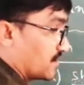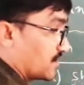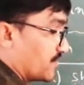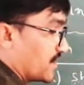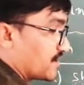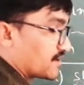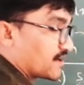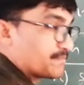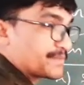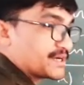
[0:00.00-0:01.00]
when
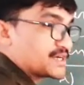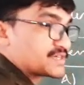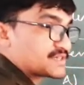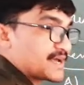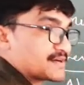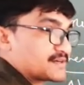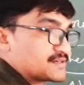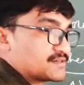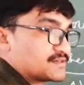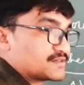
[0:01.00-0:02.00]
company
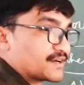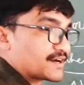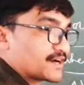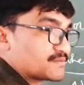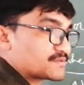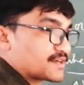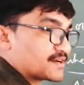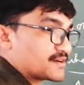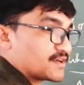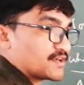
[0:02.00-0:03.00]
decide the
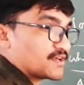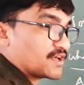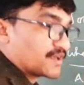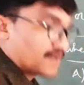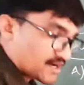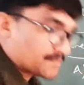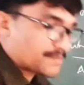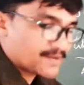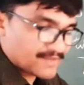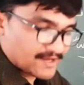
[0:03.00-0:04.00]
redemption at a
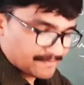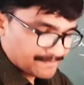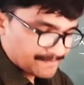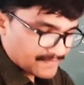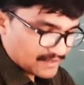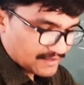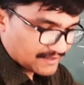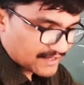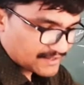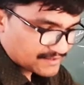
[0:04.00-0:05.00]
premium,
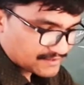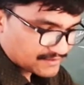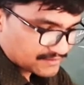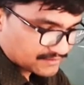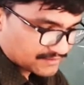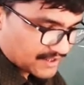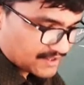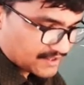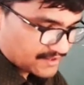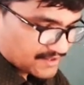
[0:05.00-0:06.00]
right? At
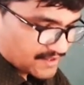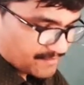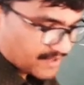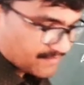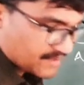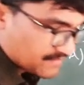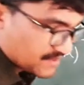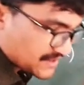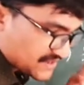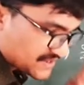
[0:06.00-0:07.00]
a
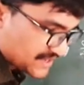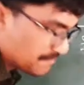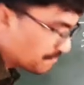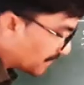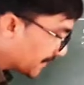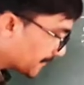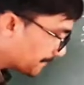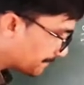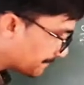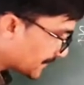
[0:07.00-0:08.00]
premium.
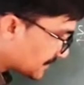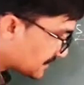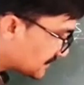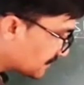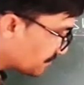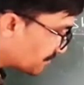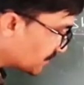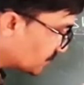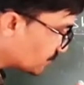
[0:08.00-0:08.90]
Simply you